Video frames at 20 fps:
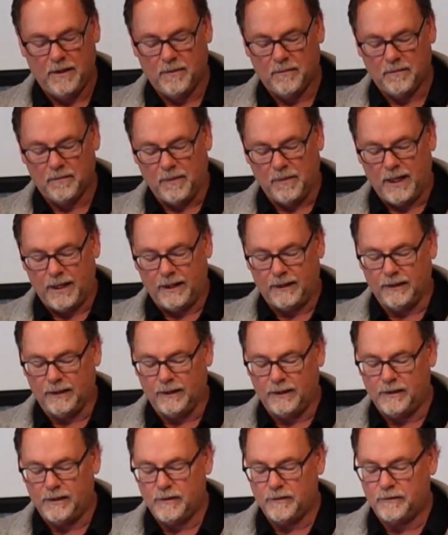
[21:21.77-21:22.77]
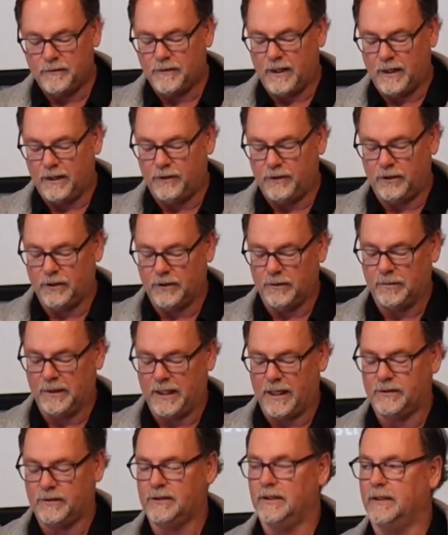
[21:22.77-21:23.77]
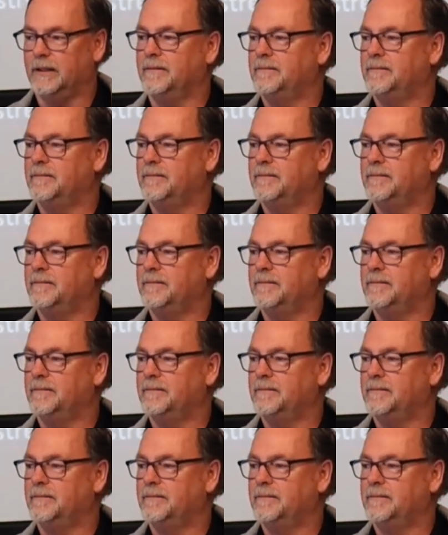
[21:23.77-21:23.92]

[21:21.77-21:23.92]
might live under your blessing.